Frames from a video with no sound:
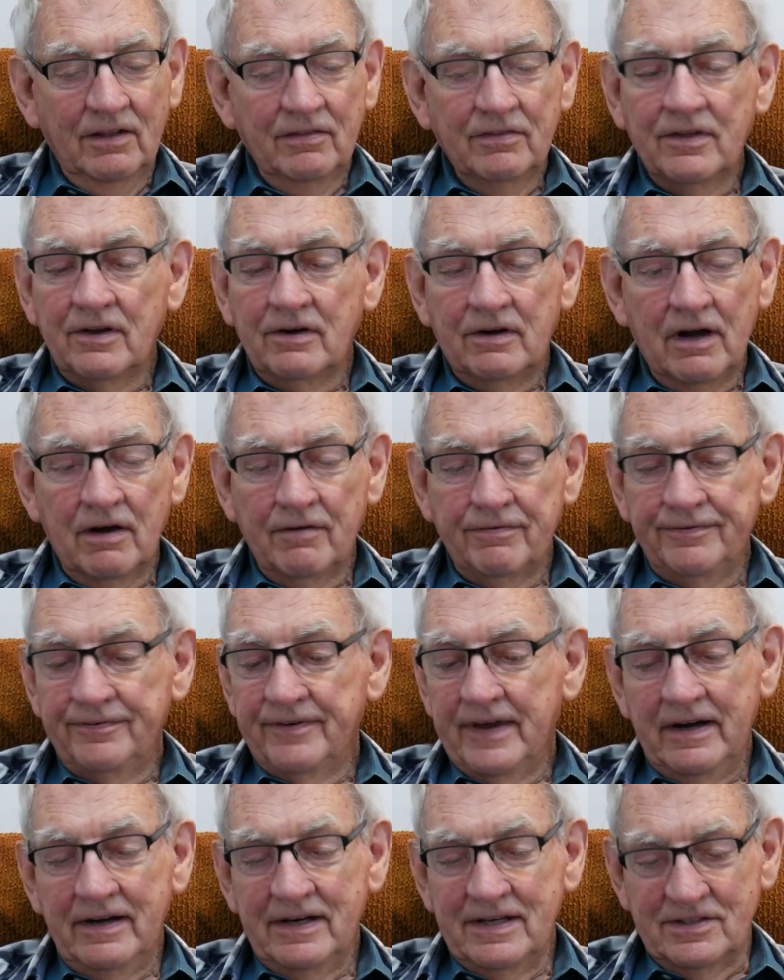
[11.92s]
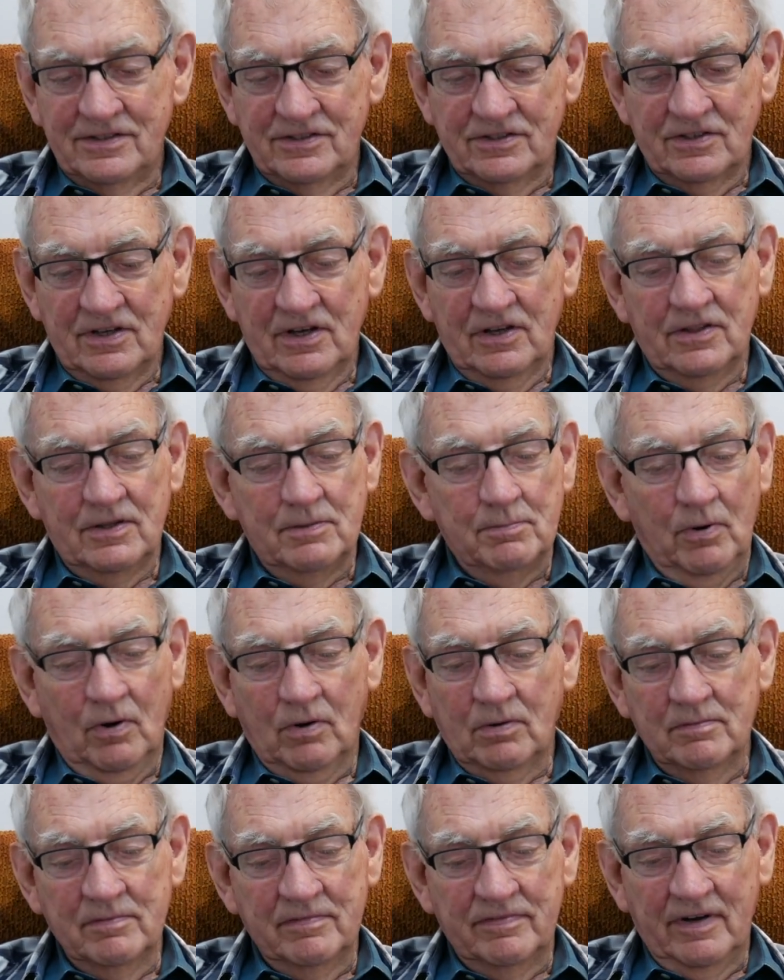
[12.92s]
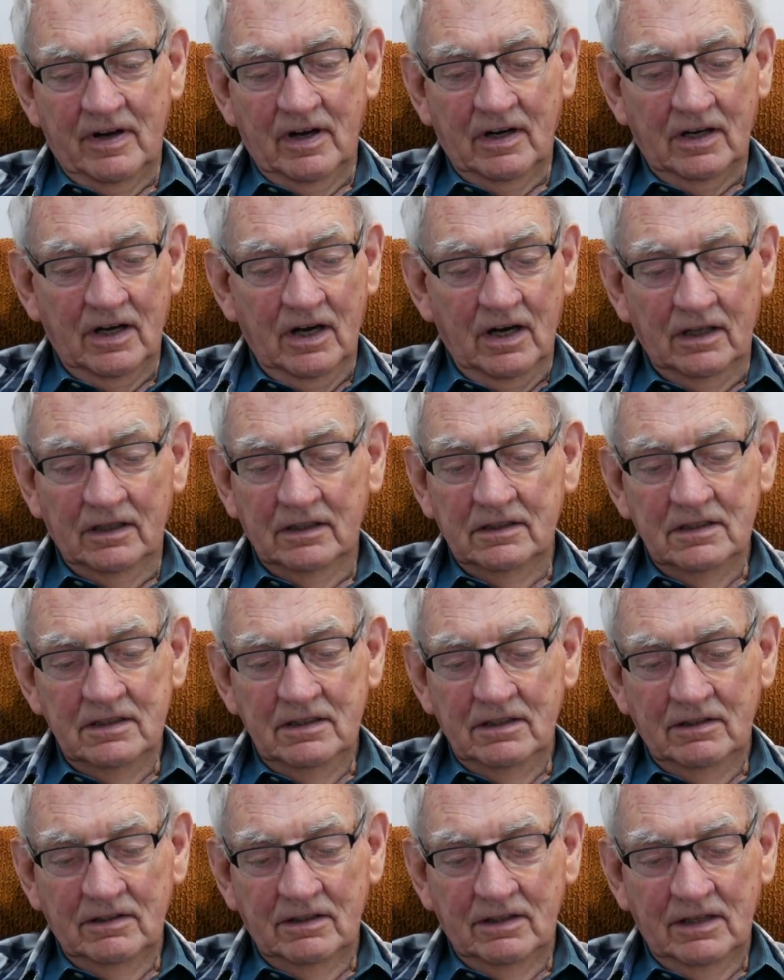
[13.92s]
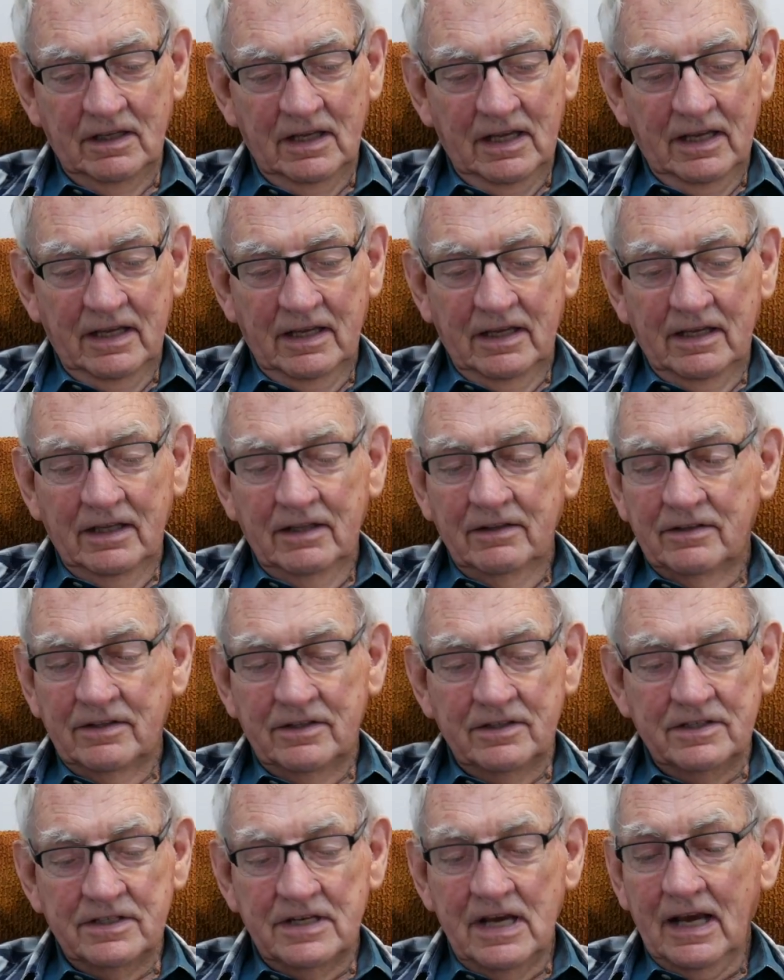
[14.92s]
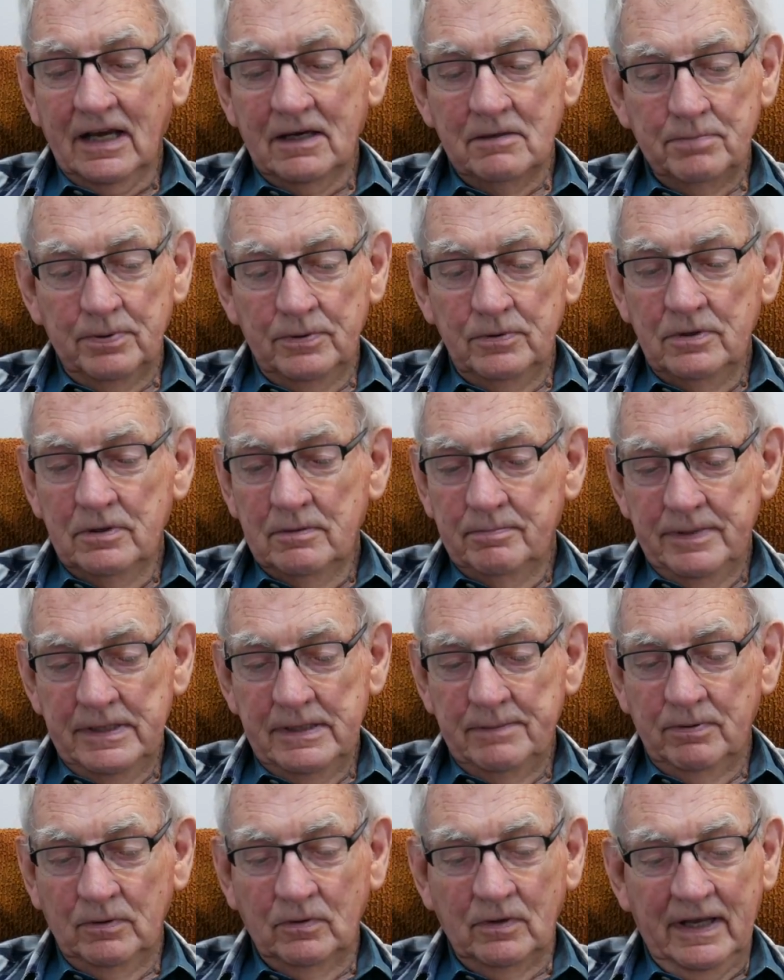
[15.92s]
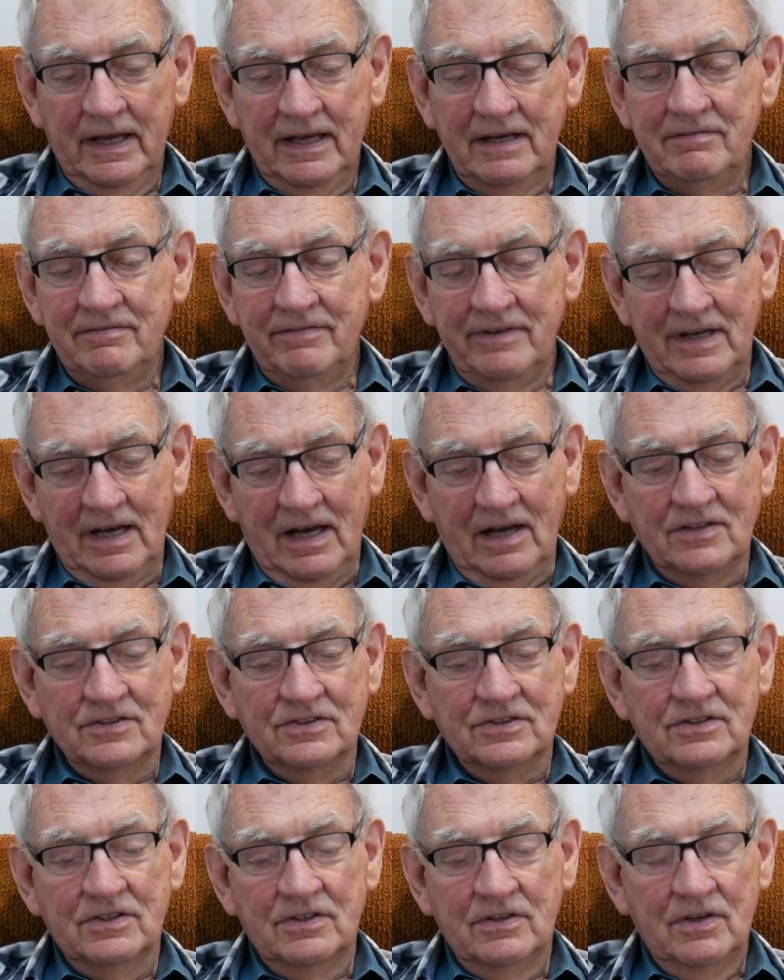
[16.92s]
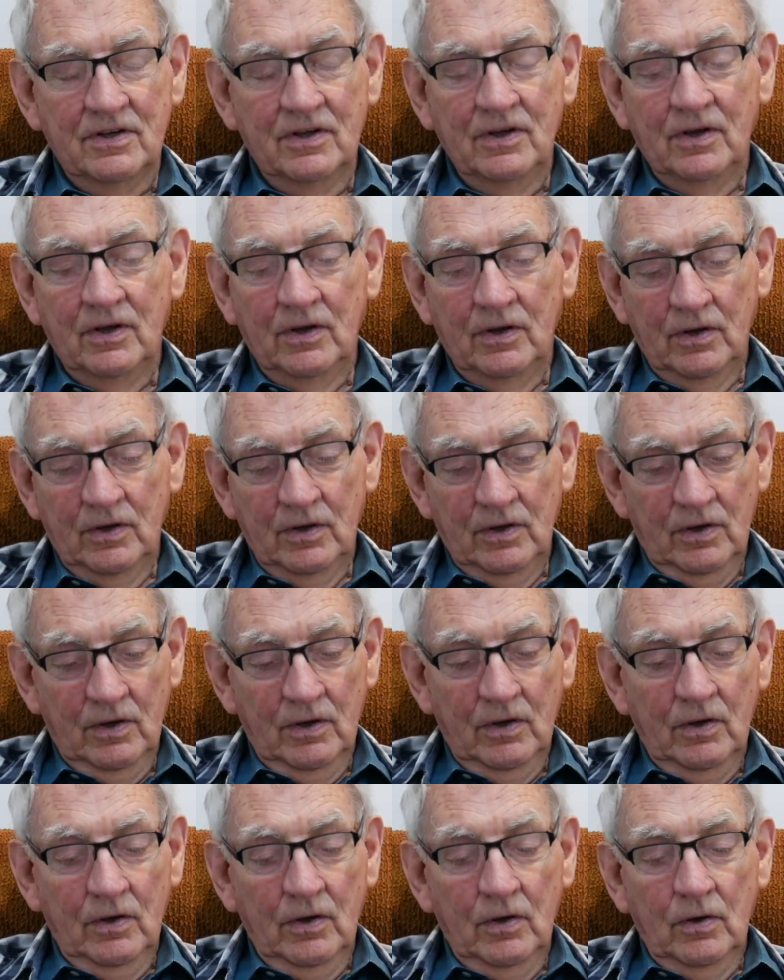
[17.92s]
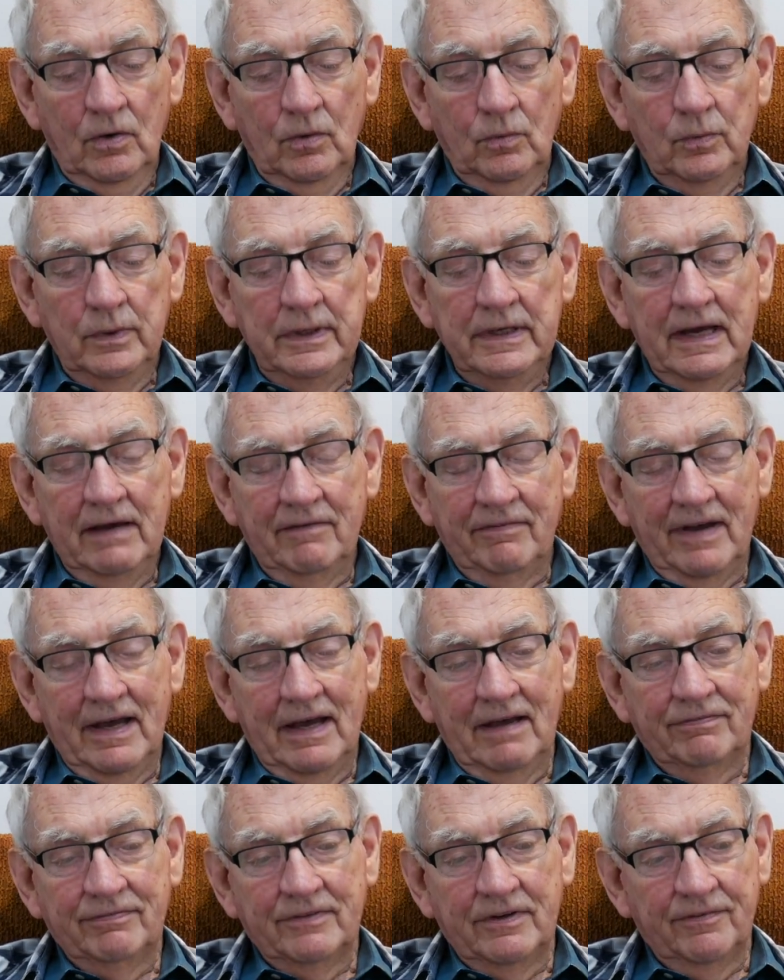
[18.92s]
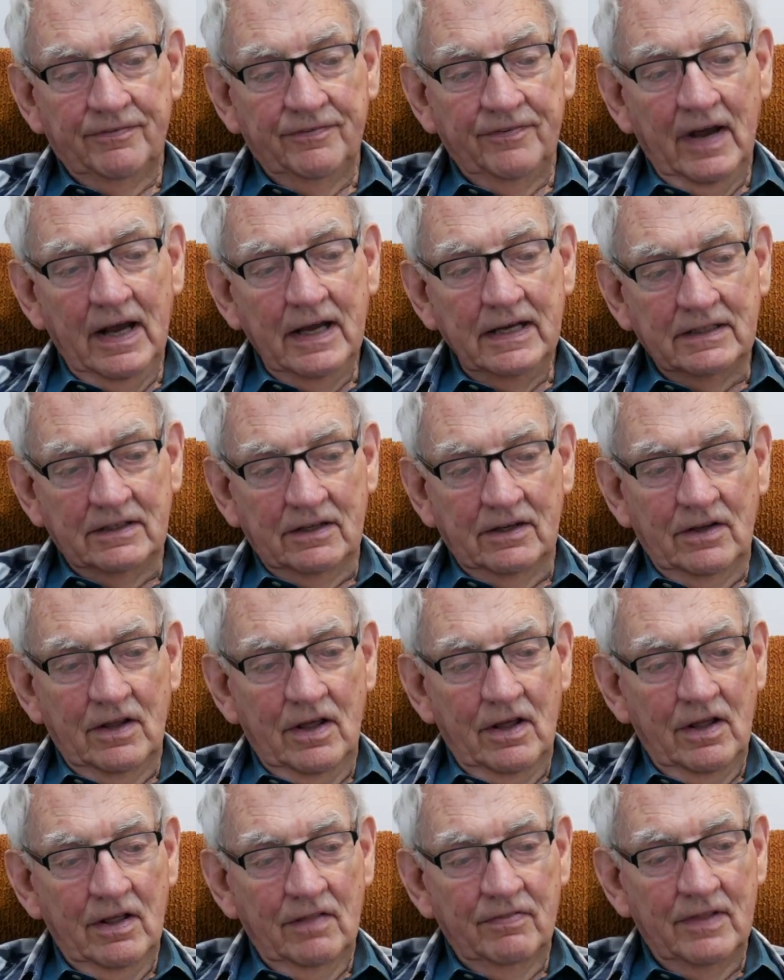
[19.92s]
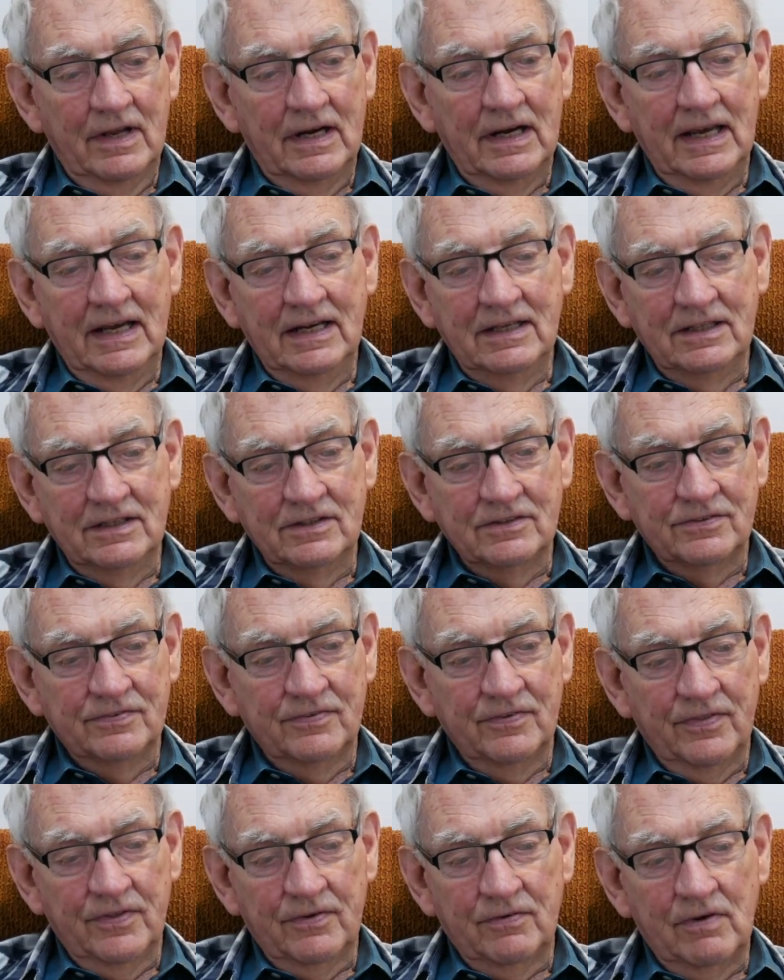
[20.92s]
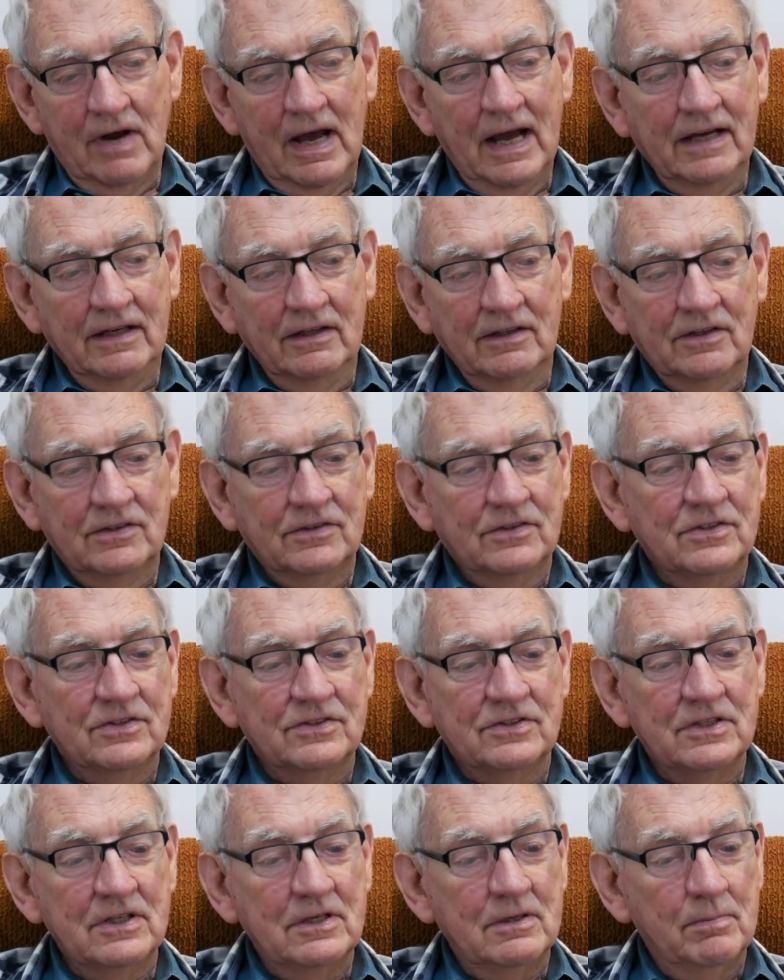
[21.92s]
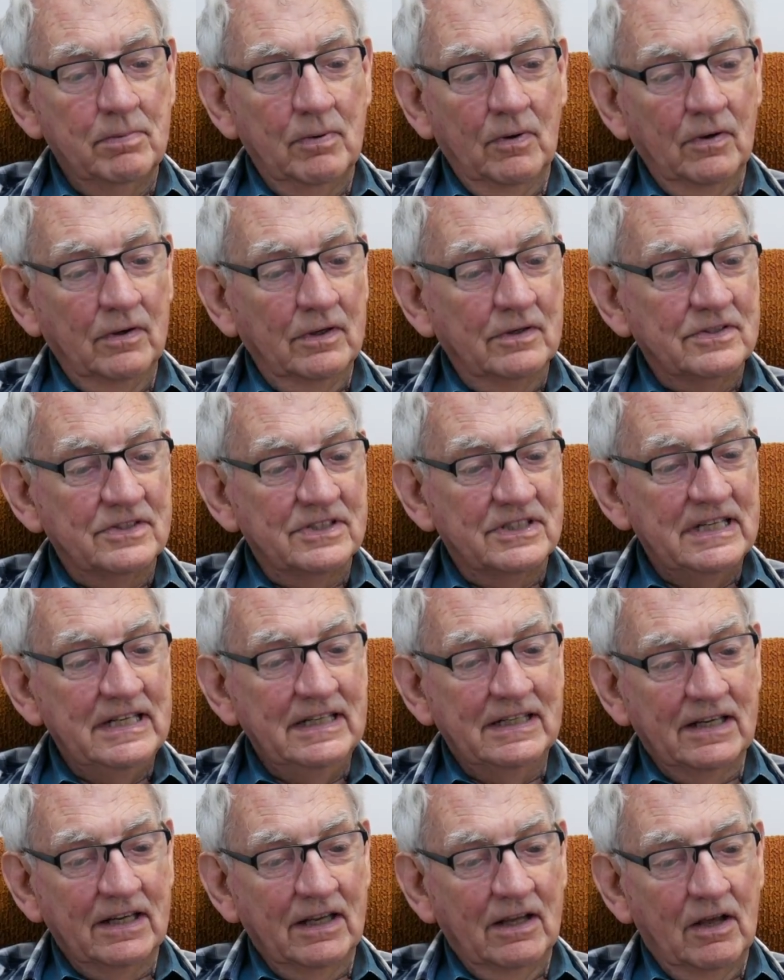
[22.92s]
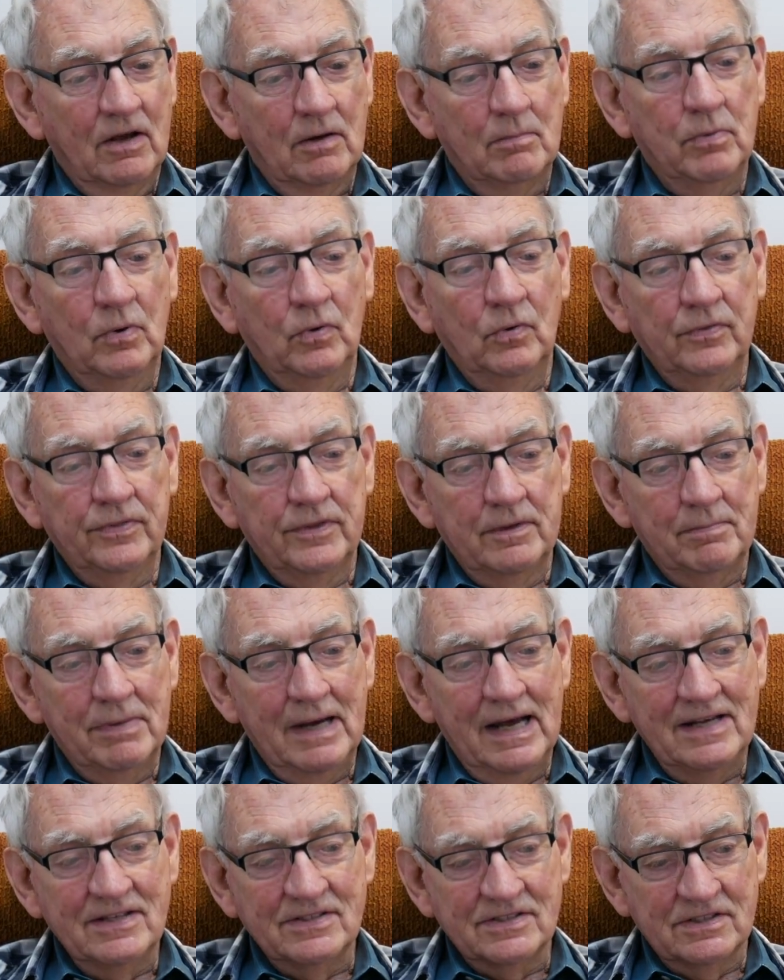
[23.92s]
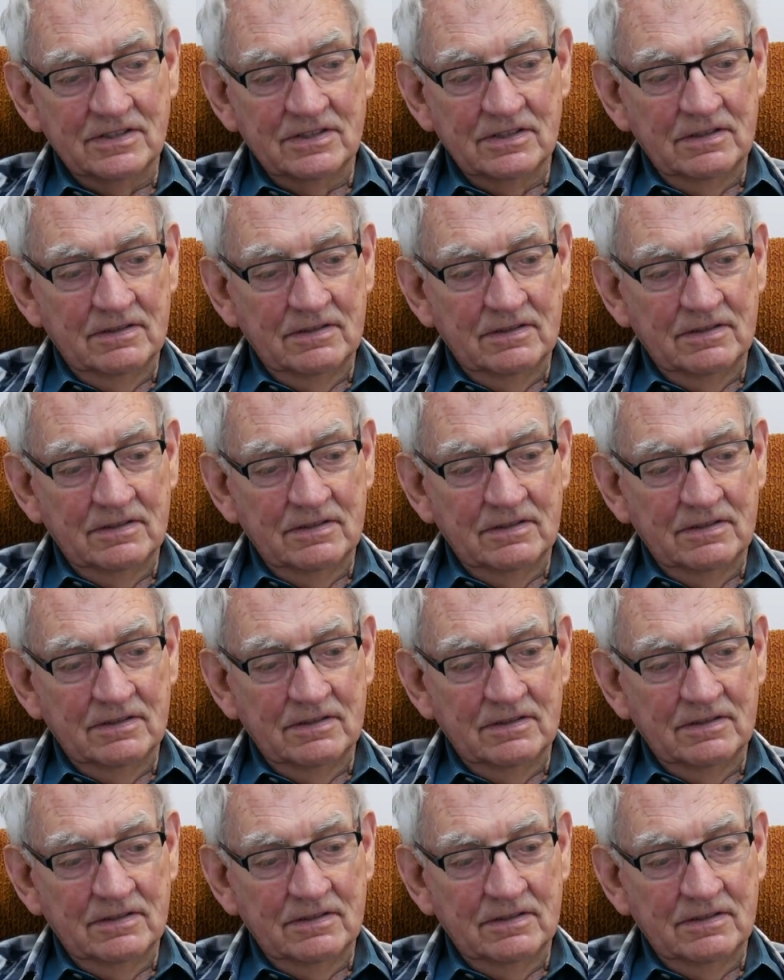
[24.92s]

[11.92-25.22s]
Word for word: There are ferries at the bottom of our garden. The Takapuna people envy us. We never have to fight the ladies for the right to sit upon a seat aboard the bus.